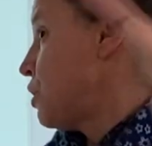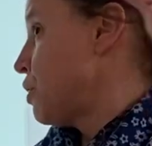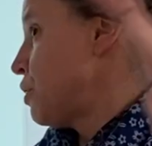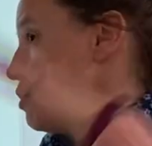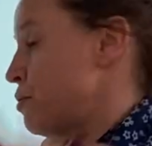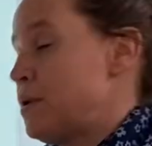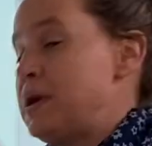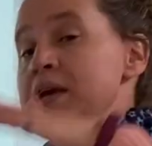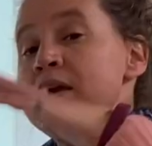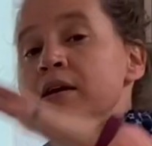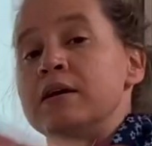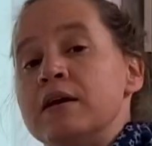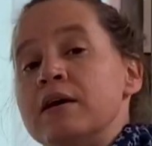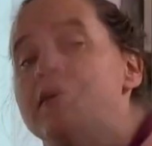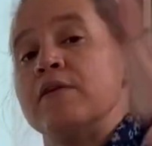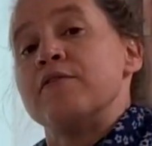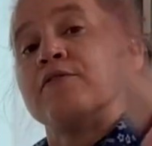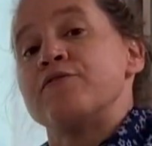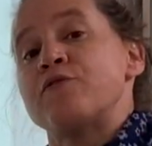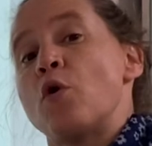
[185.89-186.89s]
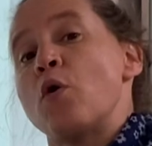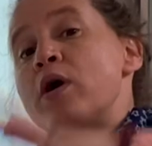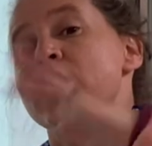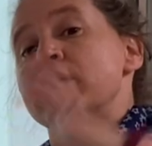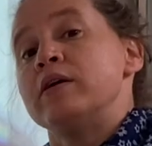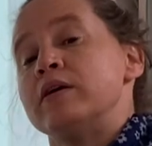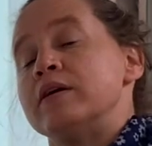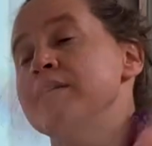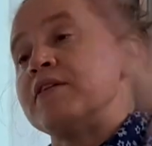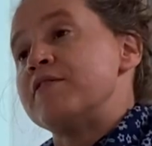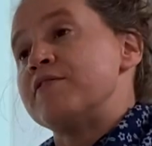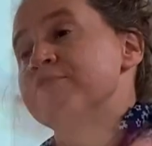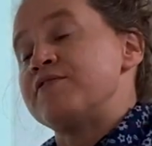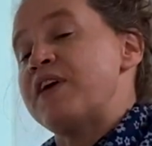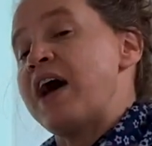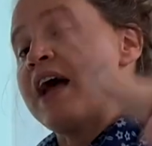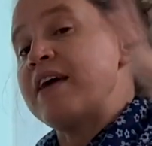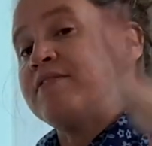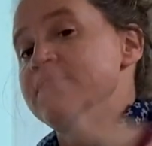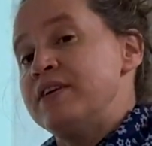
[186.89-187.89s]
3, 4,
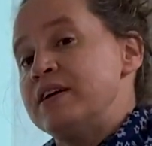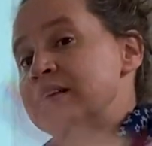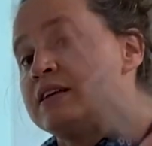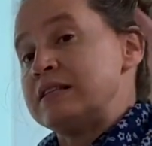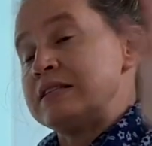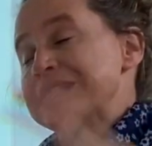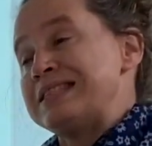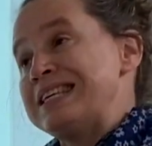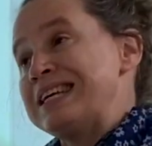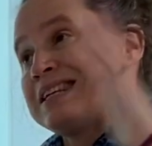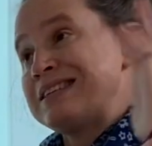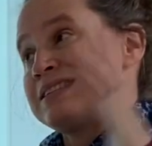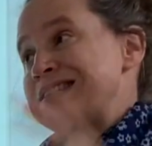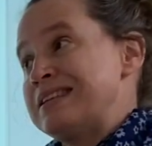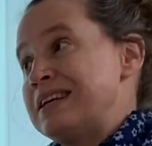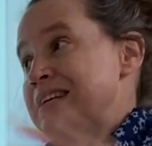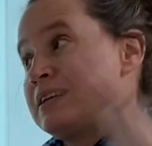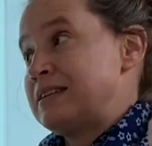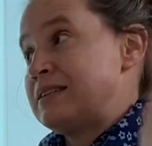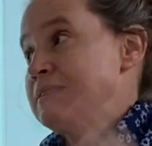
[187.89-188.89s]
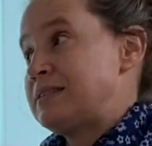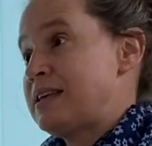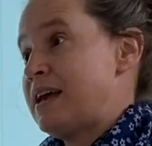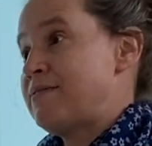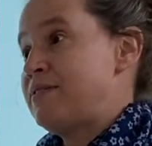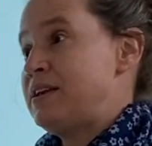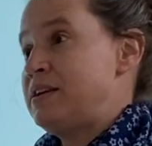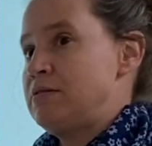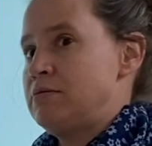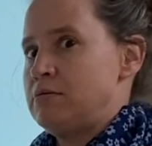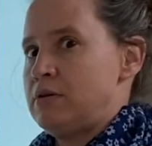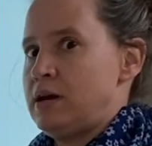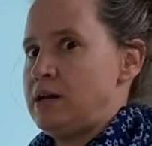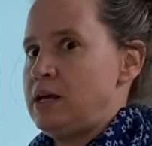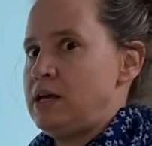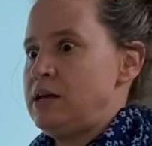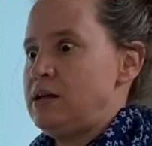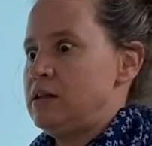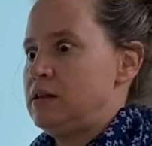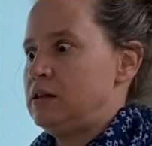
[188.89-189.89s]
5, 6, 7.
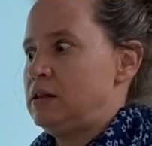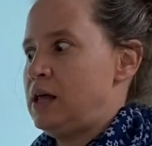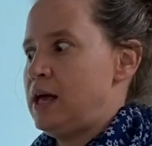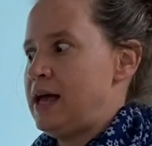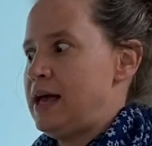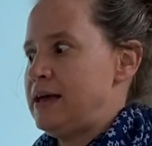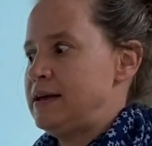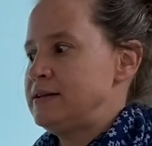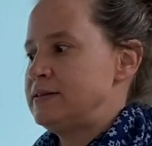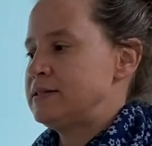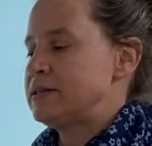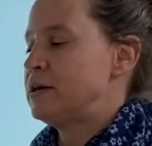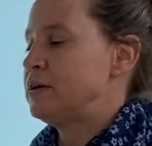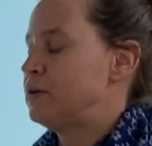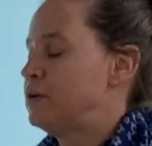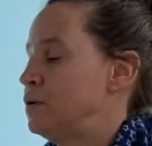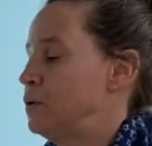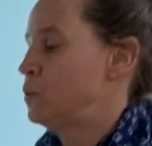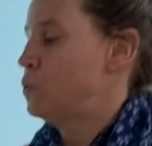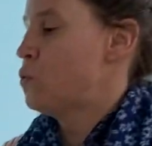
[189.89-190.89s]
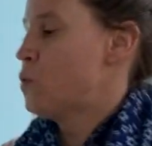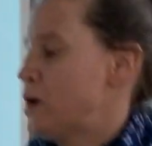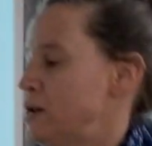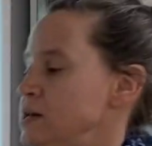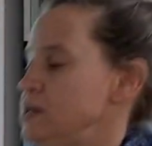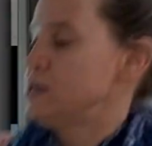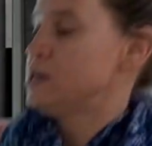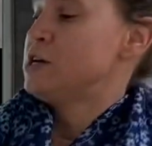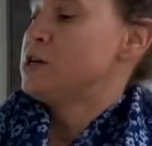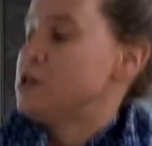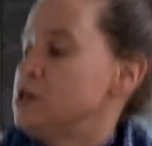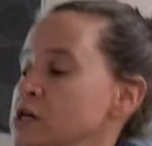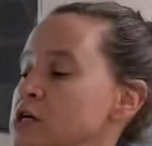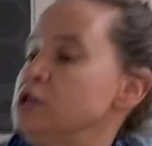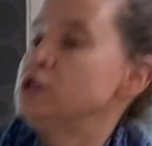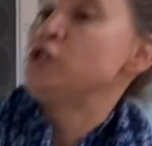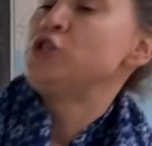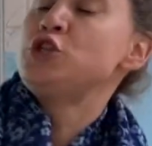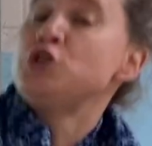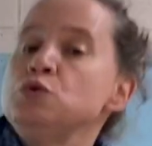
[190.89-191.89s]
Ready? Legs. 1,
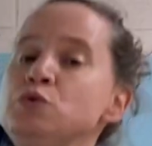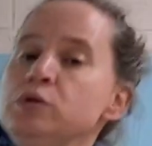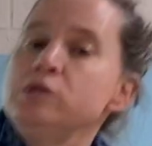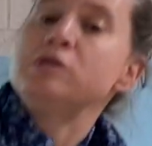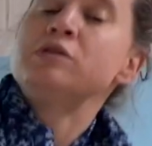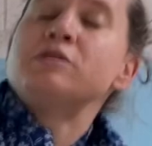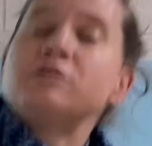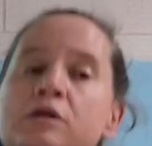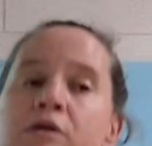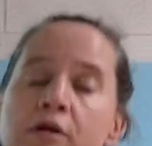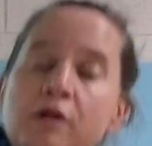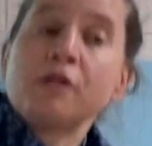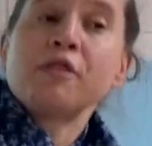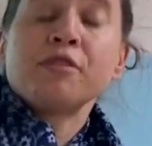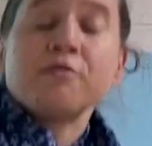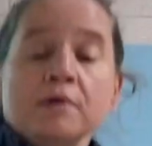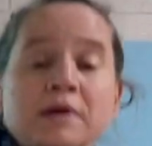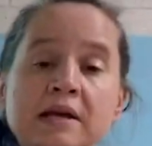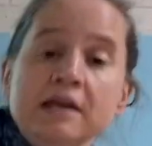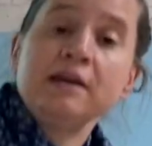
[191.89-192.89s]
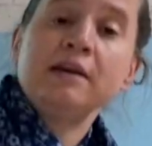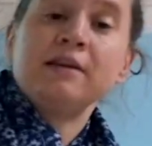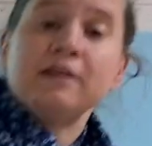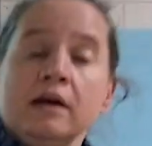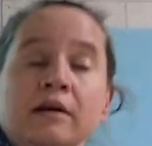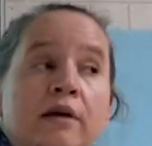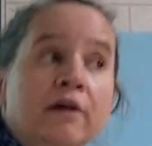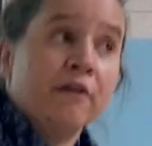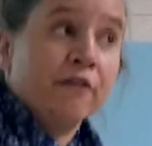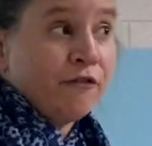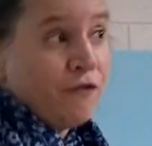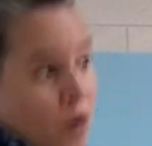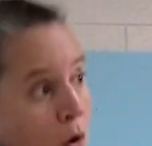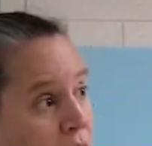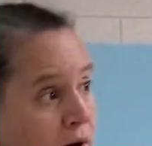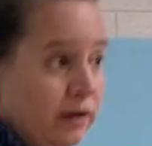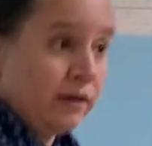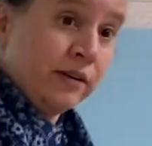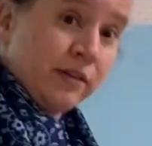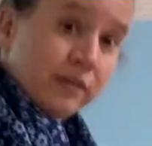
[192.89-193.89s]
2, 3, 4,